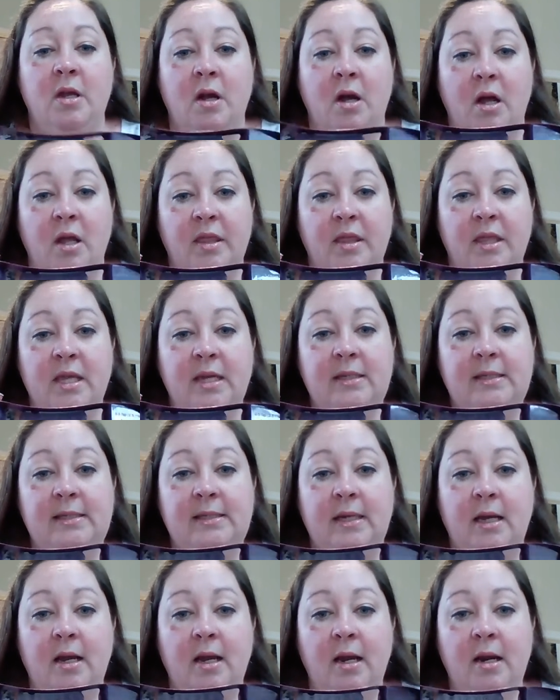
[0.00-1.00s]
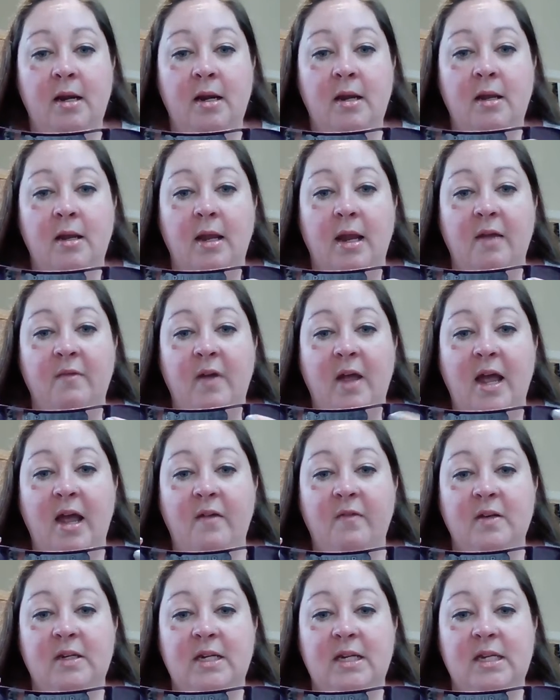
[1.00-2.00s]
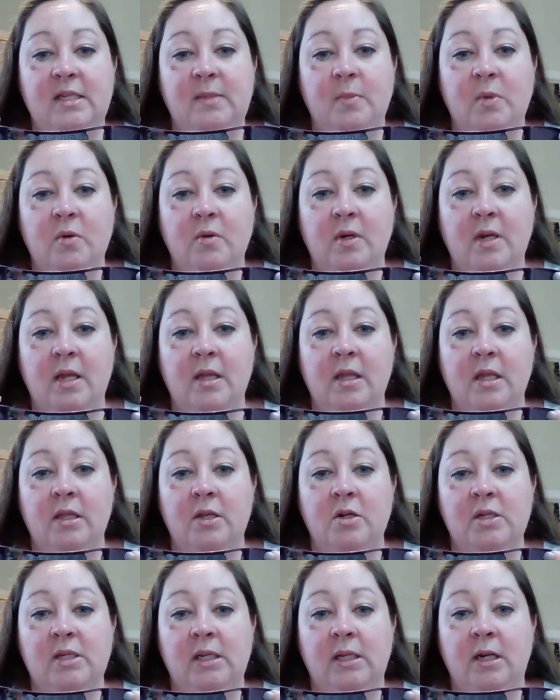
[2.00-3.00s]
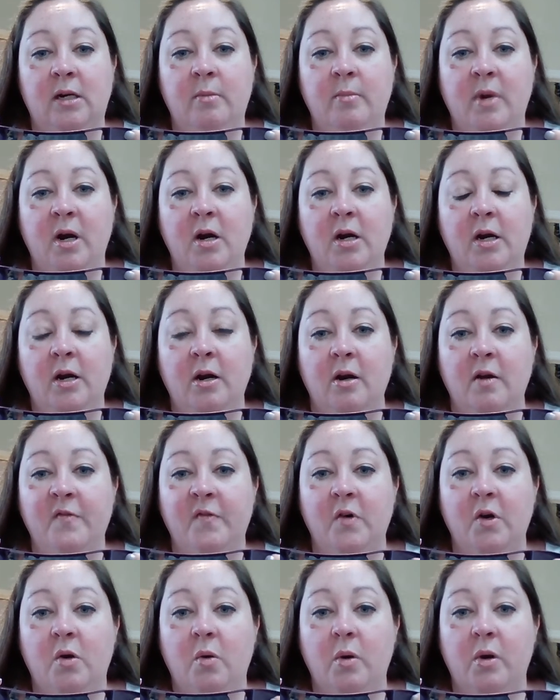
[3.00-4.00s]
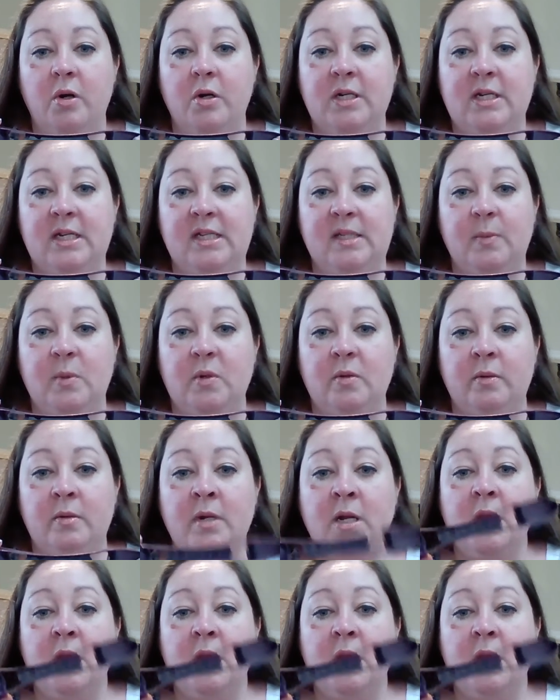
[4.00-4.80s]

On this side, I have 1/2 teaspoon, and then there's a little marker for 1/4 teaspoon.